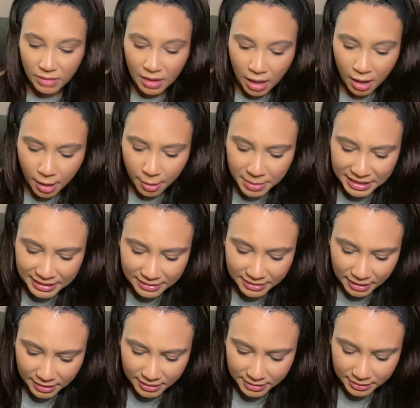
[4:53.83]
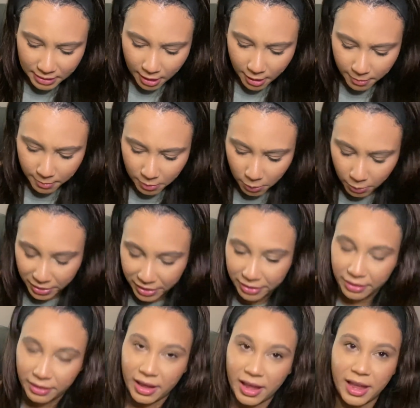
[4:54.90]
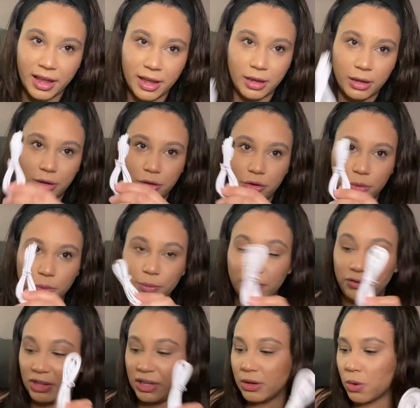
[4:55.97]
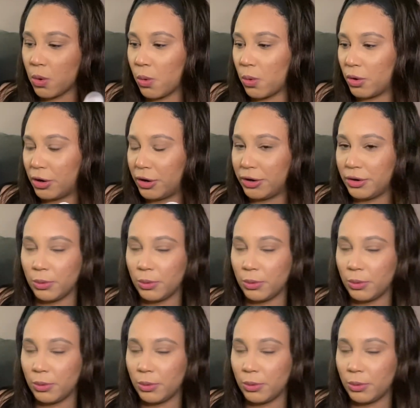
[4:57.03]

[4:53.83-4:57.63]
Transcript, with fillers: It does come with a UV cord